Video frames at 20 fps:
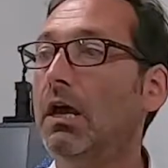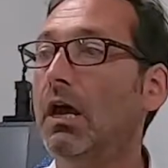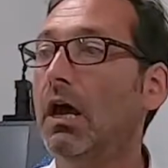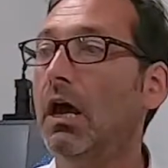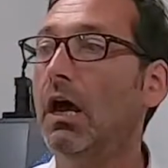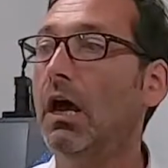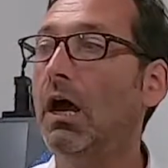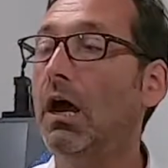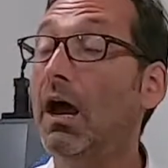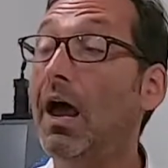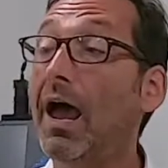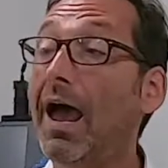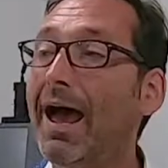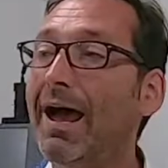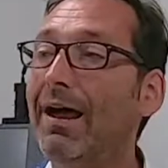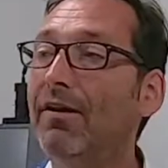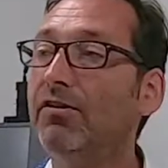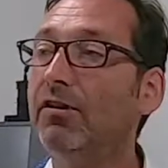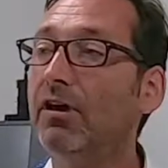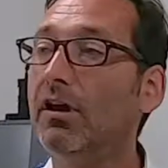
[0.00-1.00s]

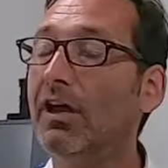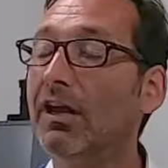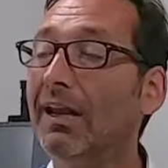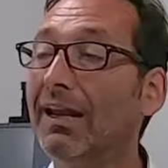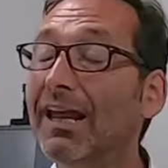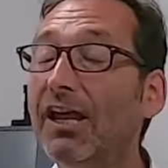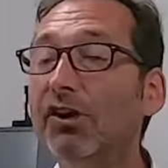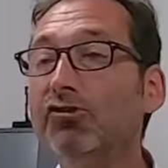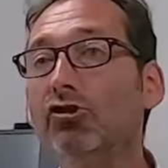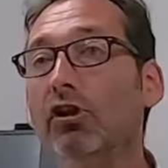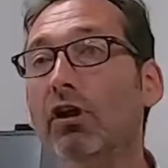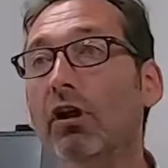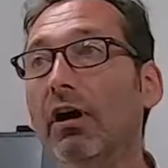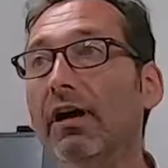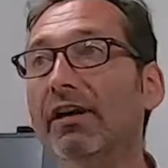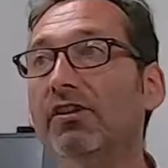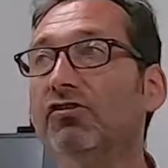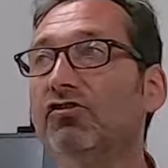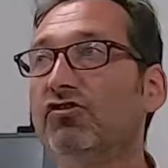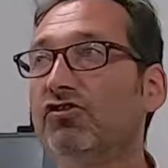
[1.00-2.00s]
and an
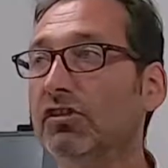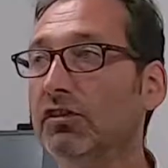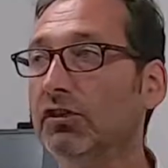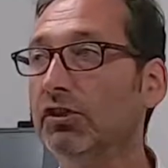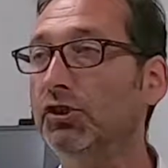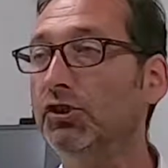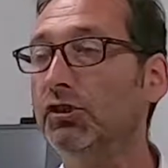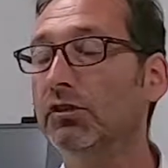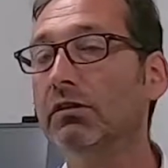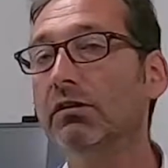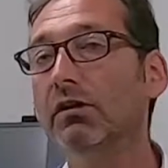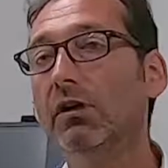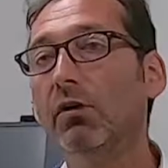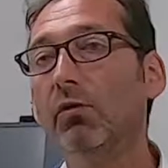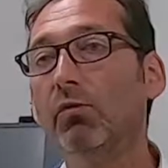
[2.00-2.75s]
electrolyte solution,